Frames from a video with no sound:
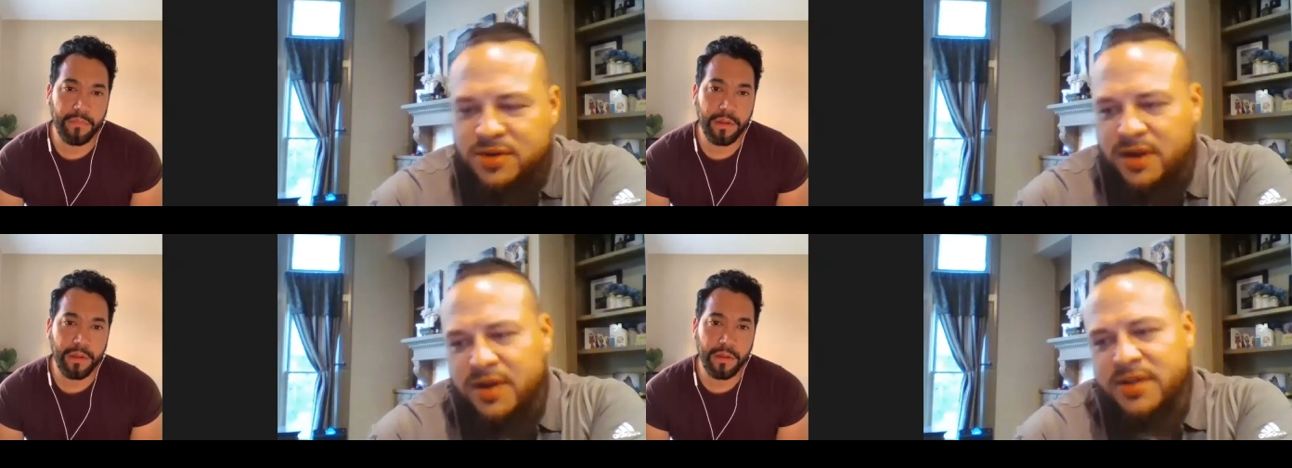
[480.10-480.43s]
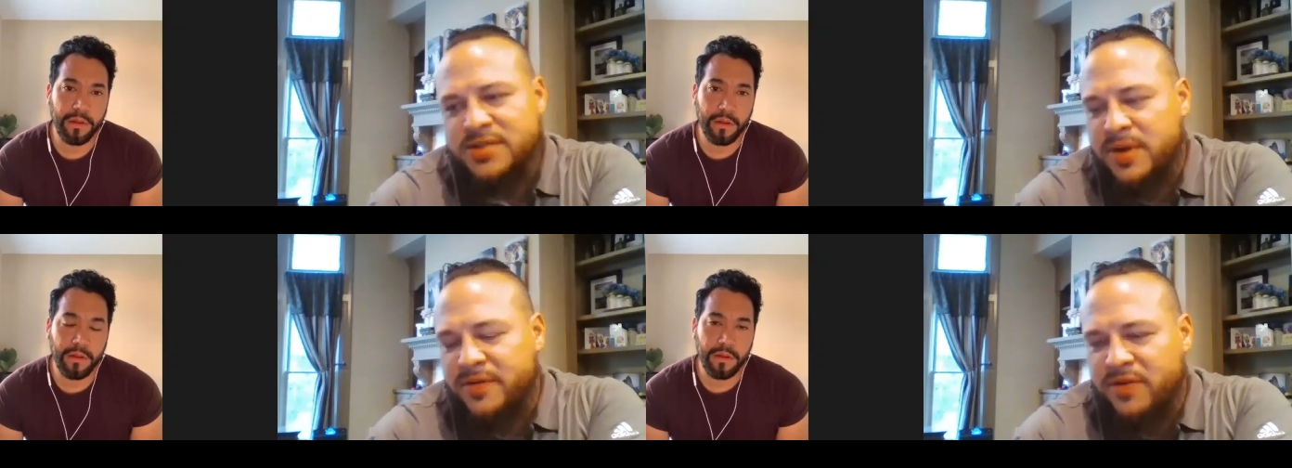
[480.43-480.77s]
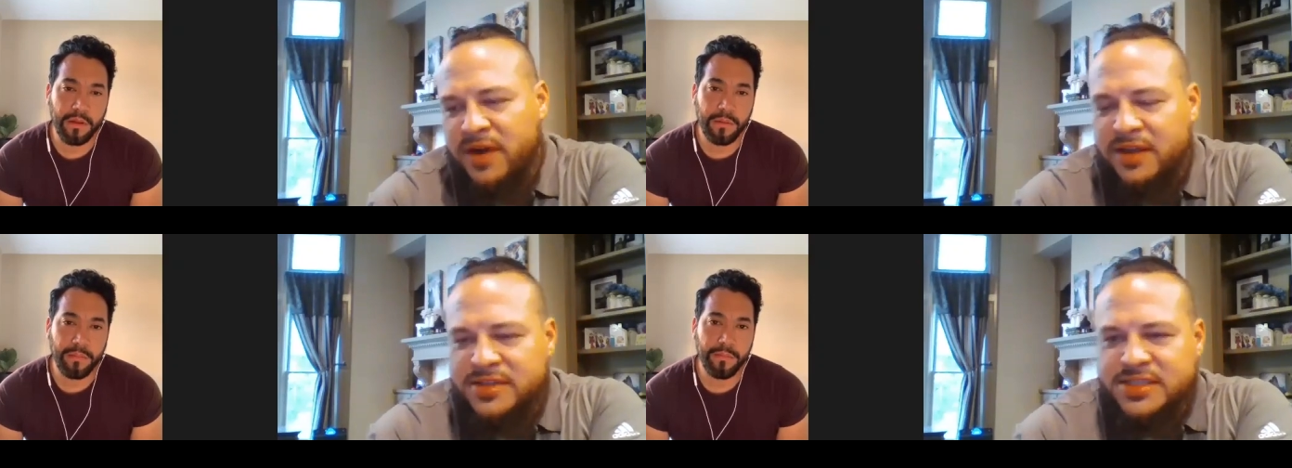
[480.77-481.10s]
Speaker 1: drugs or
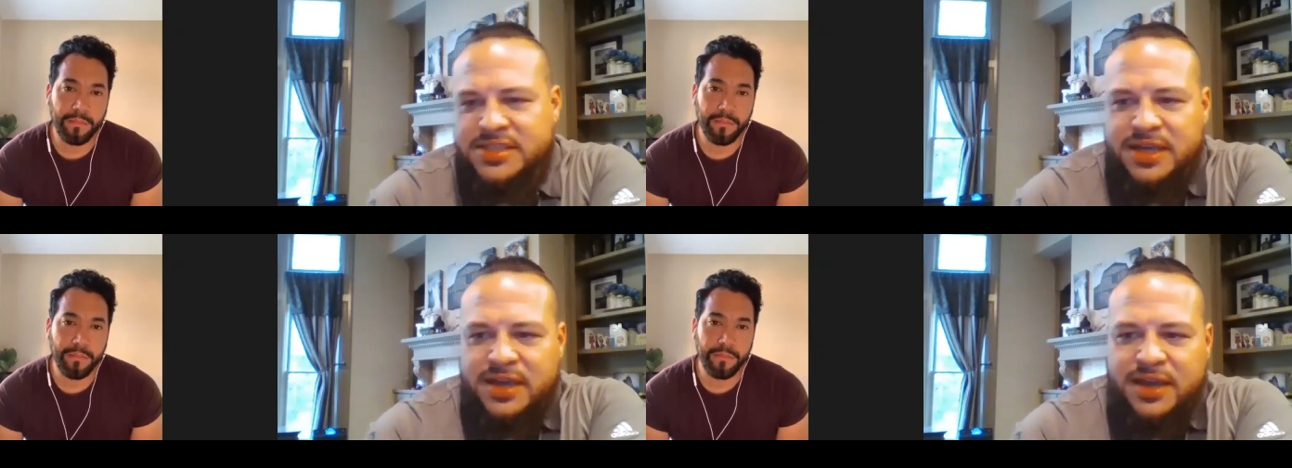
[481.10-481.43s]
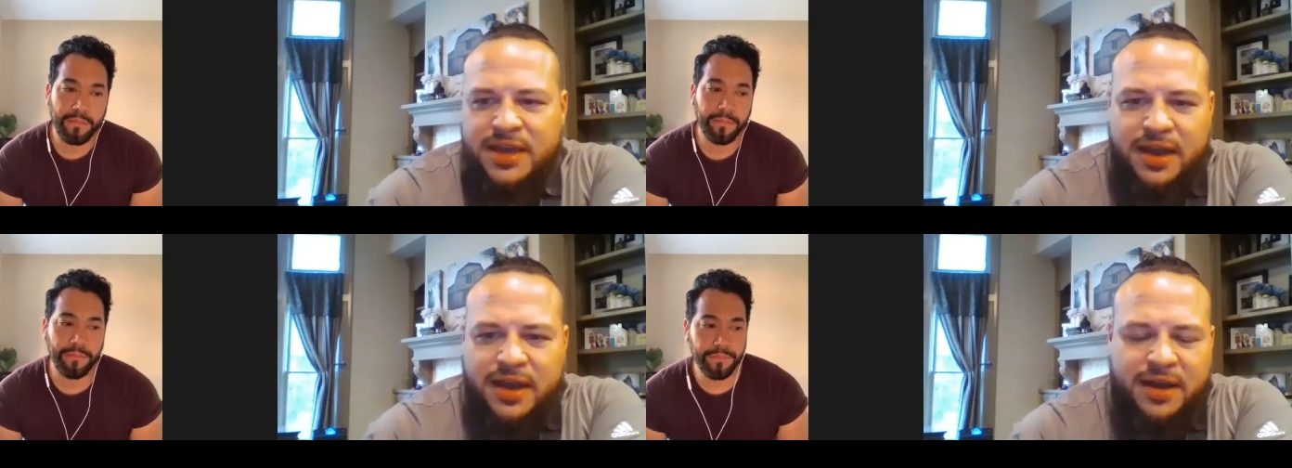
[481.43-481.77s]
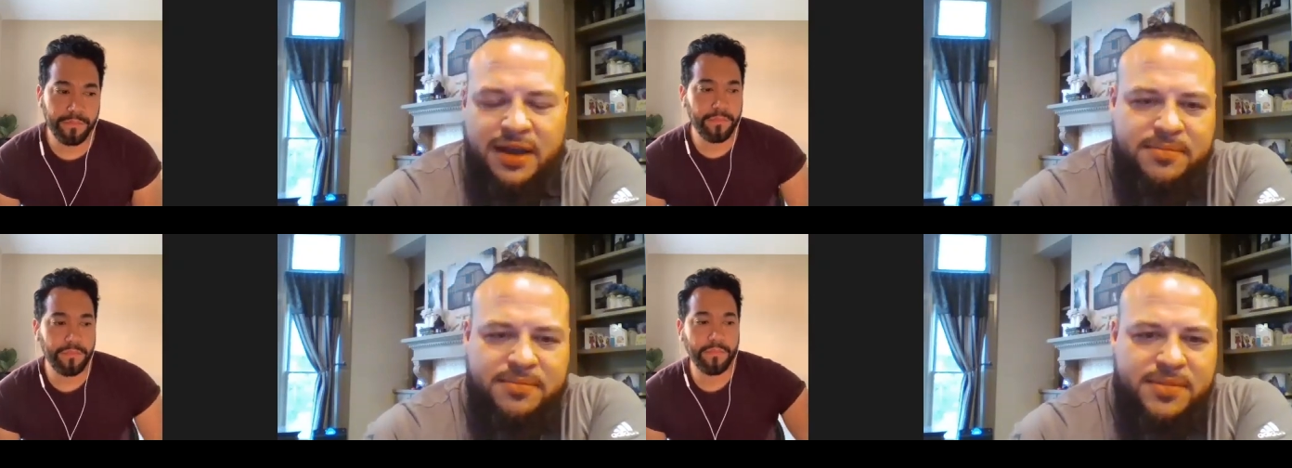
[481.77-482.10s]
whatever else.
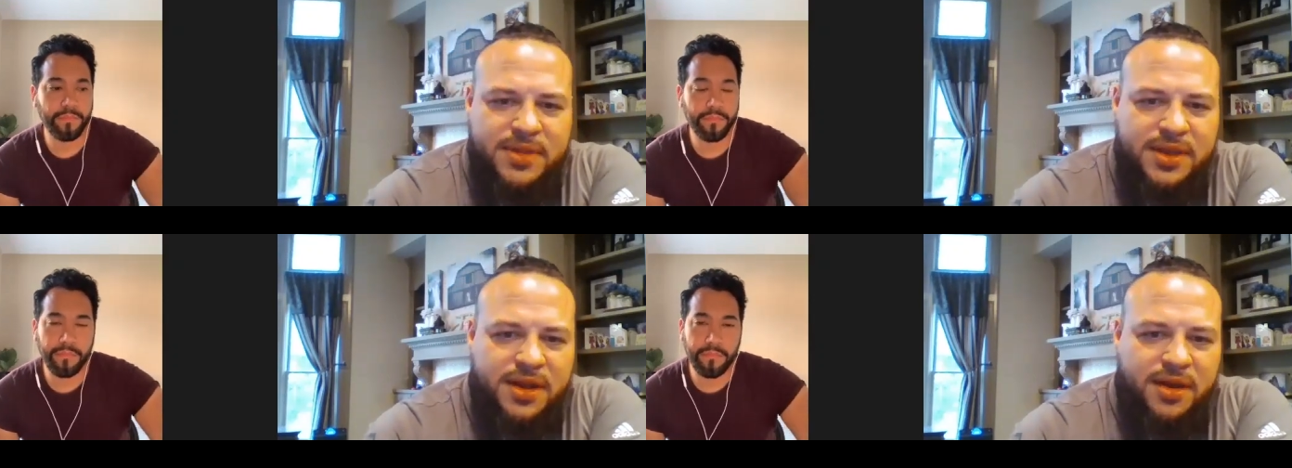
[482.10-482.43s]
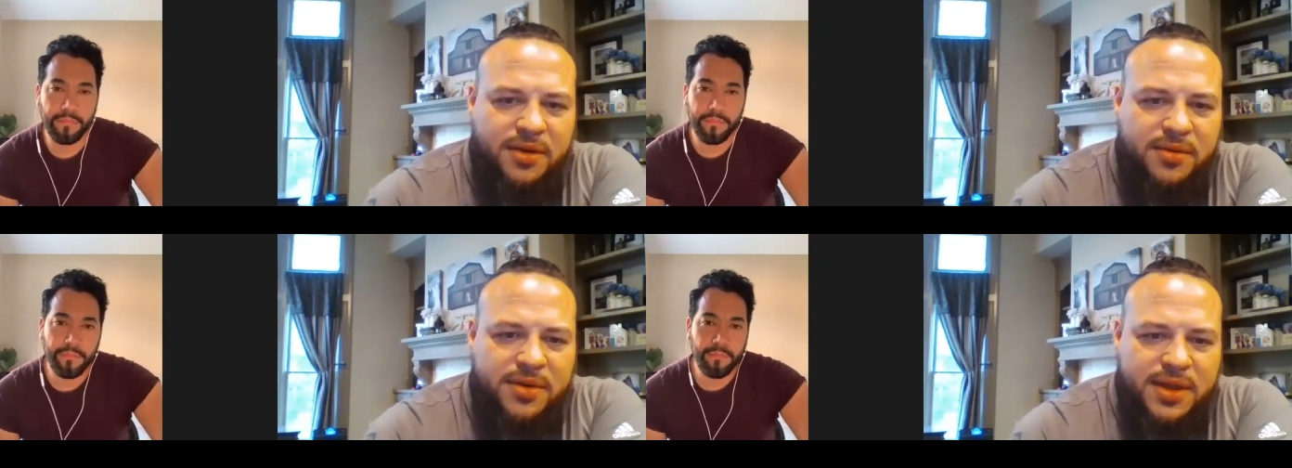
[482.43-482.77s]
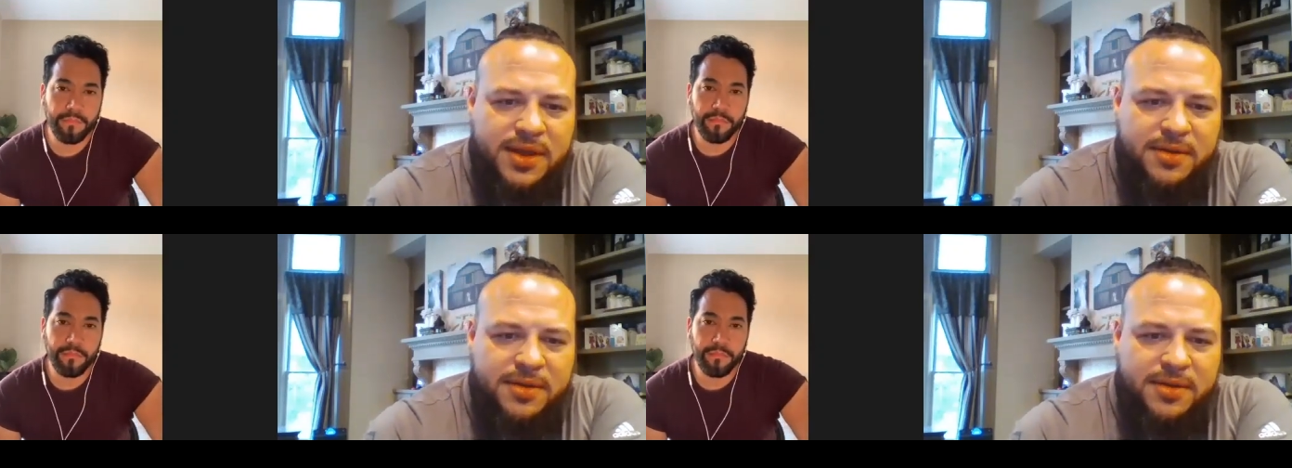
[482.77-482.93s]
Um, you know,